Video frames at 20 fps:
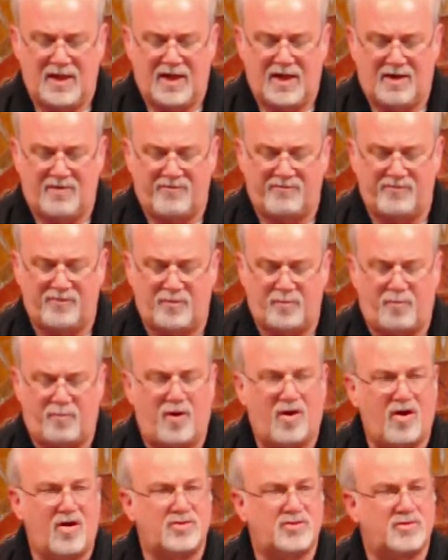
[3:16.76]
have
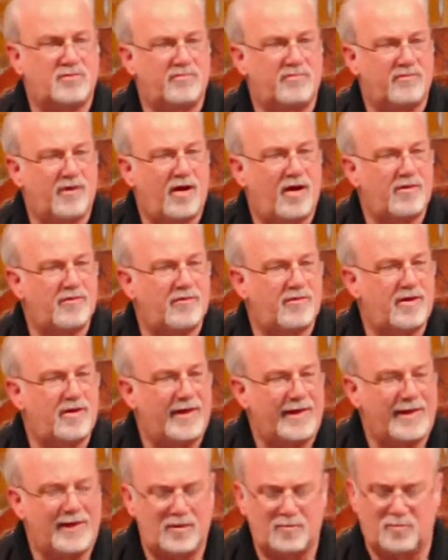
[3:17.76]
parts of other
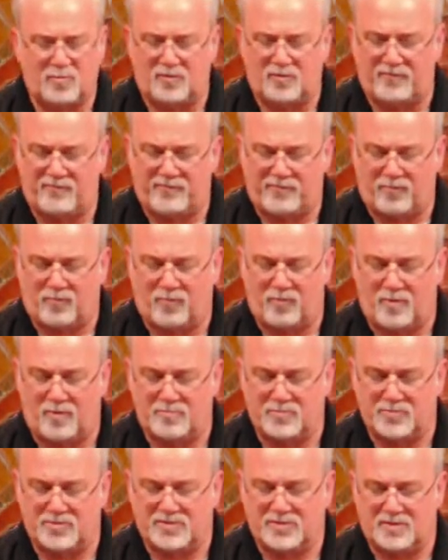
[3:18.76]
animal
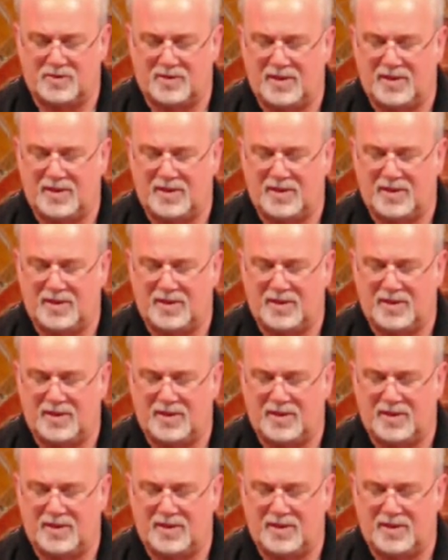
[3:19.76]
forms,